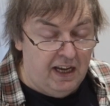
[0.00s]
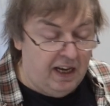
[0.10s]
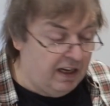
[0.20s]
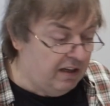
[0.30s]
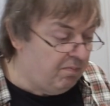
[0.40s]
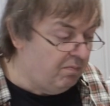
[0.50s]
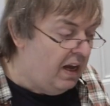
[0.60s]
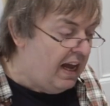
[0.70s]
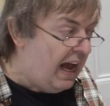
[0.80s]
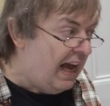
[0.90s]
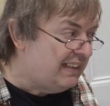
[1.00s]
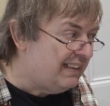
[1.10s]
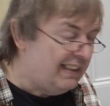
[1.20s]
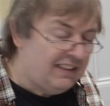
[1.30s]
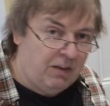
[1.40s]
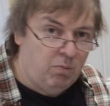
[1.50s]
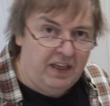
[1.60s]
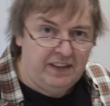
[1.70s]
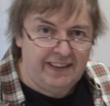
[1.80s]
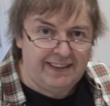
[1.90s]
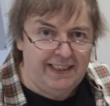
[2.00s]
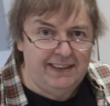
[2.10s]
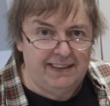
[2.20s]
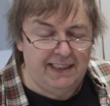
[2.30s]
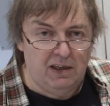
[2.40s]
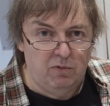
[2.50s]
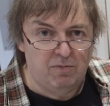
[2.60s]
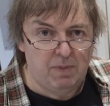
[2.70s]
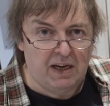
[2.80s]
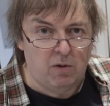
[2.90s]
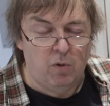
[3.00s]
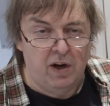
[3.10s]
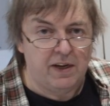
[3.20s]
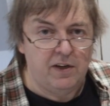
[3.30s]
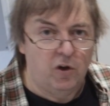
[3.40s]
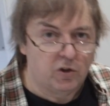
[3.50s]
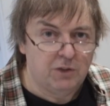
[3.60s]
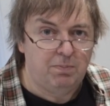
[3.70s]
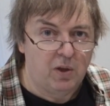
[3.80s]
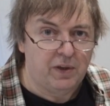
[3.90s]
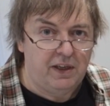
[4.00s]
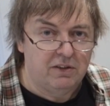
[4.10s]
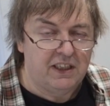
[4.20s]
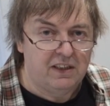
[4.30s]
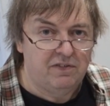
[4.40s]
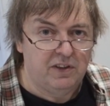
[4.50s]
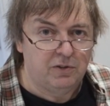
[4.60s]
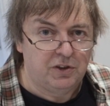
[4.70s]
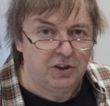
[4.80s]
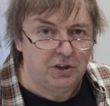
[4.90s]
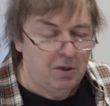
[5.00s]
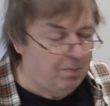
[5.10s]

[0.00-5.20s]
And in some ways, it's easier with black and white not to bother using the filters.